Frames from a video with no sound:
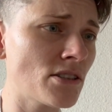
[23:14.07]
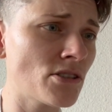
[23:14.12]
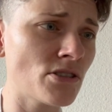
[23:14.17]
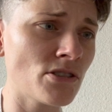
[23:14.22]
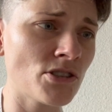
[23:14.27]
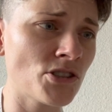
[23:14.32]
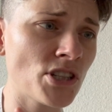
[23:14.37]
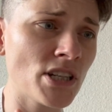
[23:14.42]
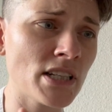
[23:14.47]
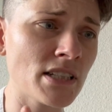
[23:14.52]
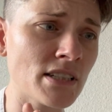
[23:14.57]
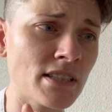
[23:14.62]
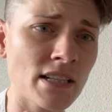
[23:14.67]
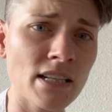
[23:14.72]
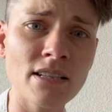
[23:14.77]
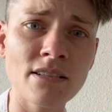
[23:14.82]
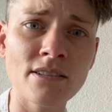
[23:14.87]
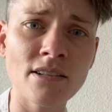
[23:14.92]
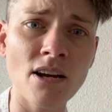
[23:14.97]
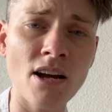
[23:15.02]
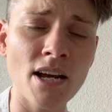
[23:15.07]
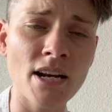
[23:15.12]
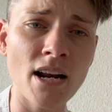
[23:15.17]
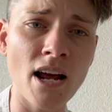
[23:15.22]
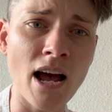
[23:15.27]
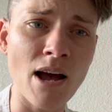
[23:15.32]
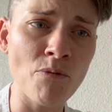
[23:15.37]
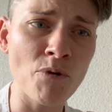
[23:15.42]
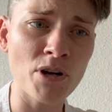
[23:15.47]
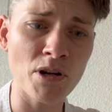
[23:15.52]
she insists on,
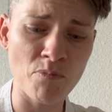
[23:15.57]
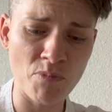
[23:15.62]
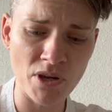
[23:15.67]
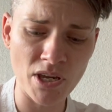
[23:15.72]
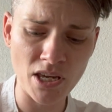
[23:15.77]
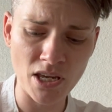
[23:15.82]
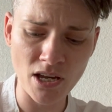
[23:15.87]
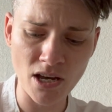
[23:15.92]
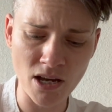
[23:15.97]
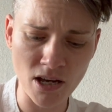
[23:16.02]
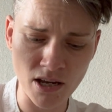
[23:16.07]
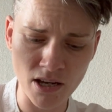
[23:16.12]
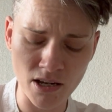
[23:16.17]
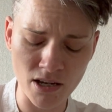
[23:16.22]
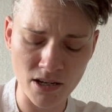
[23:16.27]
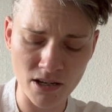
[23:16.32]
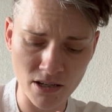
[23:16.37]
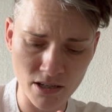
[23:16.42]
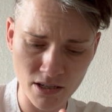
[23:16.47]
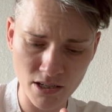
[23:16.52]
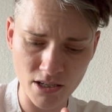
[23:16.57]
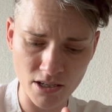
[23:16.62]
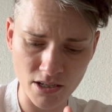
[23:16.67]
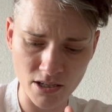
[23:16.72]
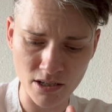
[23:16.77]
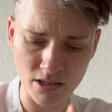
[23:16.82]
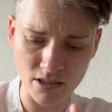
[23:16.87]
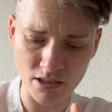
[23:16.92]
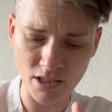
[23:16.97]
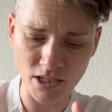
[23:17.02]
I want to be
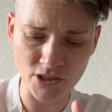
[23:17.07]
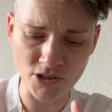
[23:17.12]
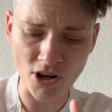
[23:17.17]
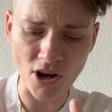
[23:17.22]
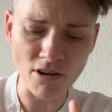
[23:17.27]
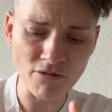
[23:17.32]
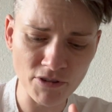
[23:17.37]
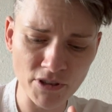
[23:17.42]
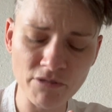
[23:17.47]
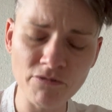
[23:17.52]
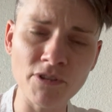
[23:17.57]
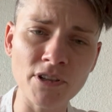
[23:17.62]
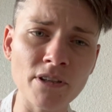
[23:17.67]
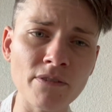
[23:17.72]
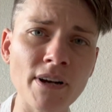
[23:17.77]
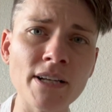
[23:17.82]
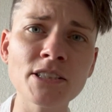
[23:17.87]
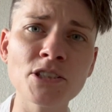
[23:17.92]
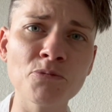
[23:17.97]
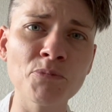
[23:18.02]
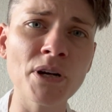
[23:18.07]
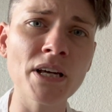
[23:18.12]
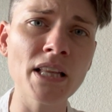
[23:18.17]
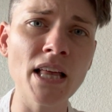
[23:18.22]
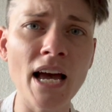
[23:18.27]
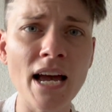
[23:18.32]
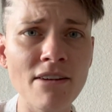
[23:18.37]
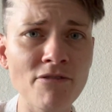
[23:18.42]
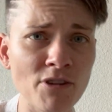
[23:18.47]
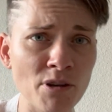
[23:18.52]
a dolphin for the rest of my
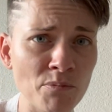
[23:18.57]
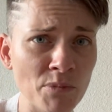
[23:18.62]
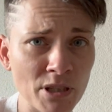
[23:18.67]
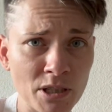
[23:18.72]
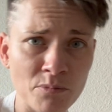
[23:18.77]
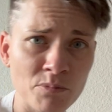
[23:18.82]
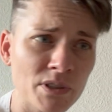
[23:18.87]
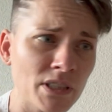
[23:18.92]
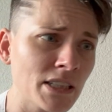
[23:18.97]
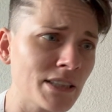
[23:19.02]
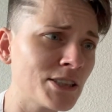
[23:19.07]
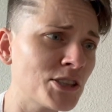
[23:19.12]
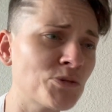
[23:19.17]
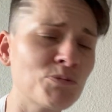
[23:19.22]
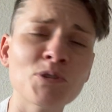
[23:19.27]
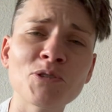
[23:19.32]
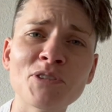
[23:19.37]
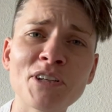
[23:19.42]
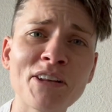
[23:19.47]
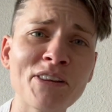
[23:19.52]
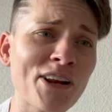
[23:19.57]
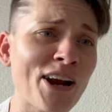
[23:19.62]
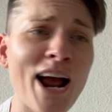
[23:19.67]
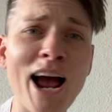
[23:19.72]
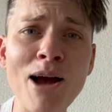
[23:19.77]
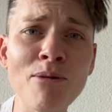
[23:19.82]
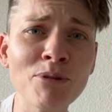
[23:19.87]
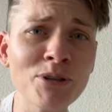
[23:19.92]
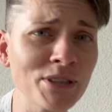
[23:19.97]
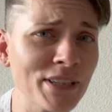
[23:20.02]
life and be completely smooth down there,
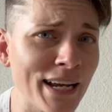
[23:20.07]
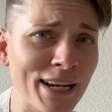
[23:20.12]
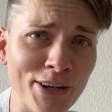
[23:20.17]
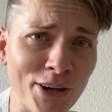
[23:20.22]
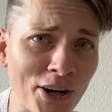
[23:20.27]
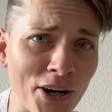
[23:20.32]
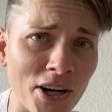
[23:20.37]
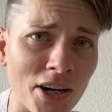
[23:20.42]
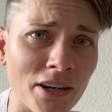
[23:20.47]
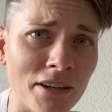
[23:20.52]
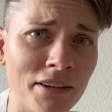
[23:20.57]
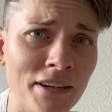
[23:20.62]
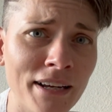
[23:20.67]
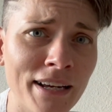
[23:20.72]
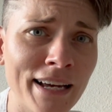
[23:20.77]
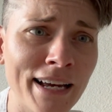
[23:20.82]
I won't date her.